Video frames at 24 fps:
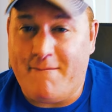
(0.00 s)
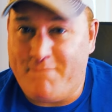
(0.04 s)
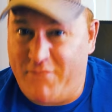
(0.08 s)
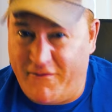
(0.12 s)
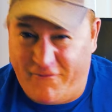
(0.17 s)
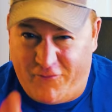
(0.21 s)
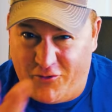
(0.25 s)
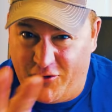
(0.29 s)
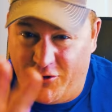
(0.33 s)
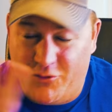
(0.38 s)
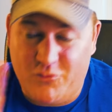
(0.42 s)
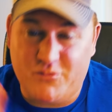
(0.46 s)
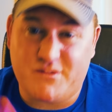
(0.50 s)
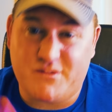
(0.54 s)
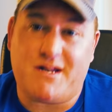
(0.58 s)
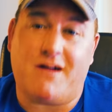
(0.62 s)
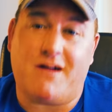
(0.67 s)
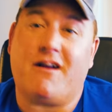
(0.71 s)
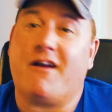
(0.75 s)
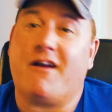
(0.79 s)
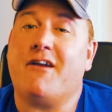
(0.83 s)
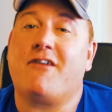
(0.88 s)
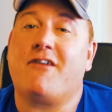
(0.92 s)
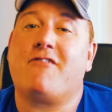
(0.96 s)
And before you all
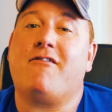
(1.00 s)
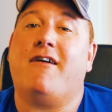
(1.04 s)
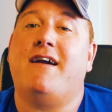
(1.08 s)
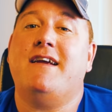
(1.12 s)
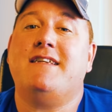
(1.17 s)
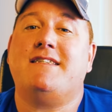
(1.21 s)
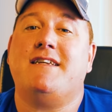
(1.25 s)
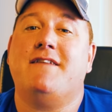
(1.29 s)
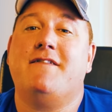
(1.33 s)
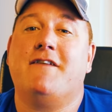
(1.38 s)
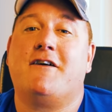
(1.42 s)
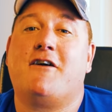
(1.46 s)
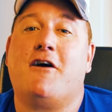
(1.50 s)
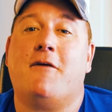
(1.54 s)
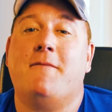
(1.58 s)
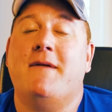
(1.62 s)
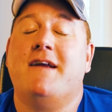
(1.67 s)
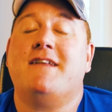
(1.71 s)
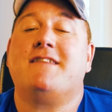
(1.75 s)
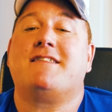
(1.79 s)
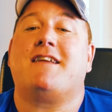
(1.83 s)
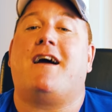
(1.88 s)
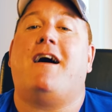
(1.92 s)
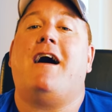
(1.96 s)
start going crazy in the
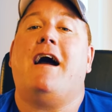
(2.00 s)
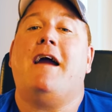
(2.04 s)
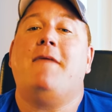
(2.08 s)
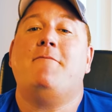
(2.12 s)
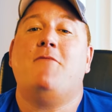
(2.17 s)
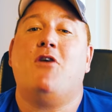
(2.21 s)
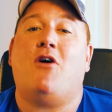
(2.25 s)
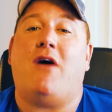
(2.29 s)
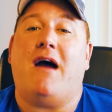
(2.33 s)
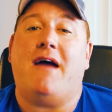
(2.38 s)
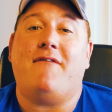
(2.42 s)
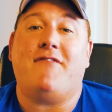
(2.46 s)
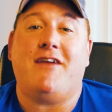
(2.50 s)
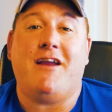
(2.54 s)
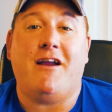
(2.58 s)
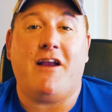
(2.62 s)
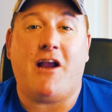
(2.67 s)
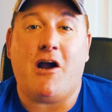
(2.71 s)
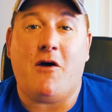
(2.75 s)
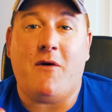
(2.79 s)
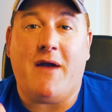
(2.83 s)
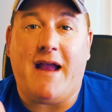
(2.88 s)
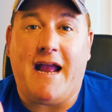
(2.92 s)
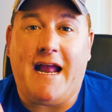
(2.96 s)
comments, I'm not having a
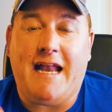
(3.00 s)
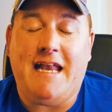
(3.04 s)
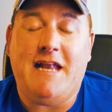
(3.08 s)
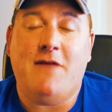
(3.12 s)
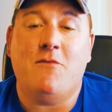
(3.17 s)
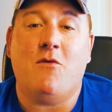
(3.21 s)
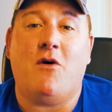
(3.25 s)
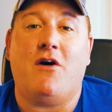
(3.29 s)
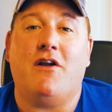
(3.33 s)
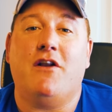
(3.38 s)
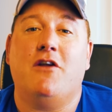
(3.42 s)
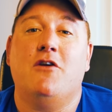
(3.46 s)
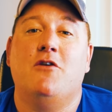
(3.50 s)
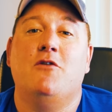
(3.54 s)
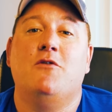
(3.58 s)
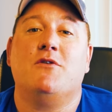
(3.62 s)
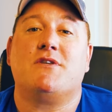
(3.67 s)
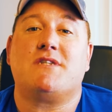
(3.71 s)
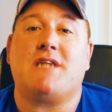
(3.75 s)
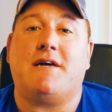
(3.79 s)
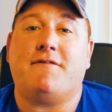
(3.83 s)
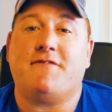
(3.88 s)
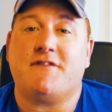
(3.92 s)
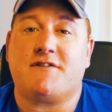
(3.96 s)
go at anyone who
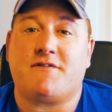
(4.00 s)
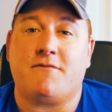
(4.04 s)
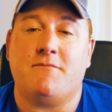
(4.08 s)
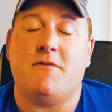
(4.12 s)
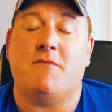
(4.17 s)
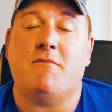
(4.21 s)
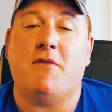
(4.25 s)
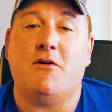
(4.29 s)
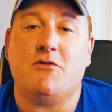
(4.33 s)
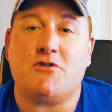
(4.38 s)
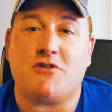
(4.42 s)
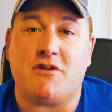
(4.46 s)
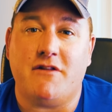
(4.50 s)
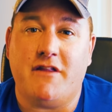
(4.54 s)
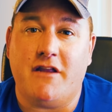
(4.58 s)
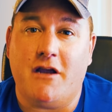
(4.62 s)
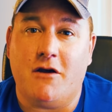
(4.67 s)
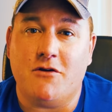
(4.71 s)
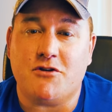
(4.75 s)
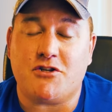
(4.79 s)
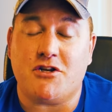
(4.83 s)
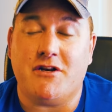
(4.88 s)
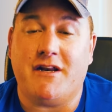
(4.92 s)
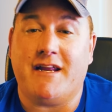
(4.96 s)
suffers from the motion of the
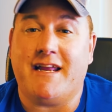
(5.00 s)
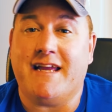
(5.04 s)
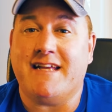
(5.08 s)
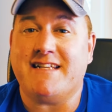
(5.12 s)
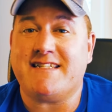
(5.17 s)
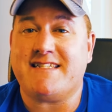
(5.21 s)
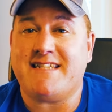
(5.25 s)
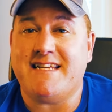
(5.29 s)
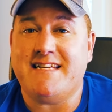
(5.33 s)
ocean and gets